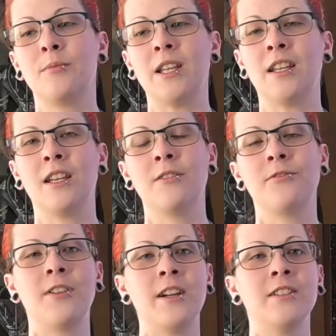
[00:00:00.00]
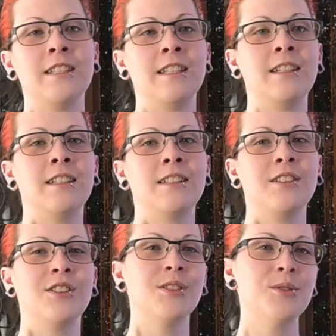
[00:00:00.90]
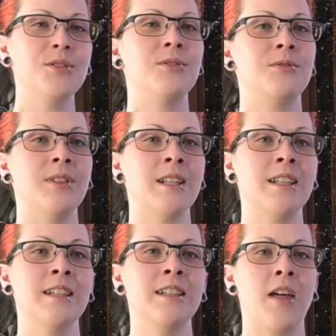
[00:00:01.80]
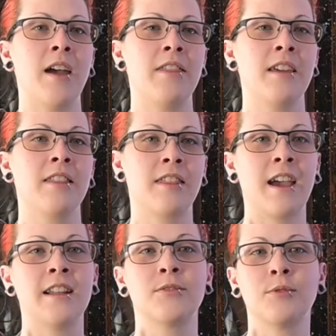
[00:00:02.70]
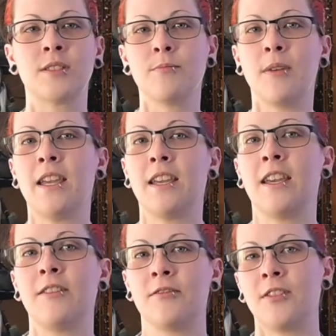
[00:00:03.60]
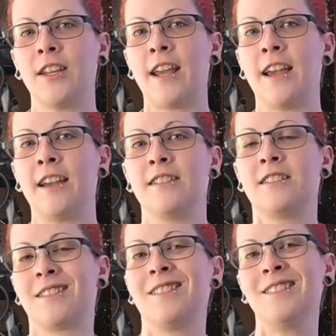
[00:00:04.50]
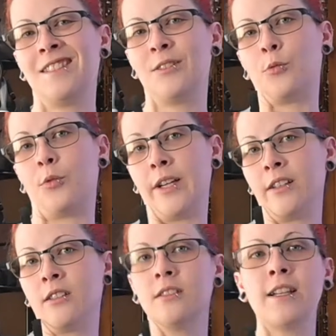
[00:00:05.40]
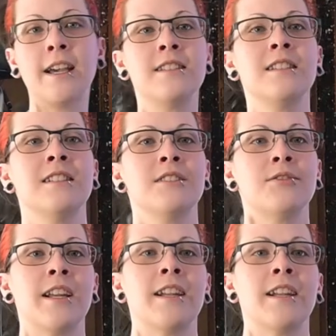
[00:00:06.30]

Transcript: being fairly loose fitted, I think that's what's making it fit as well as it is right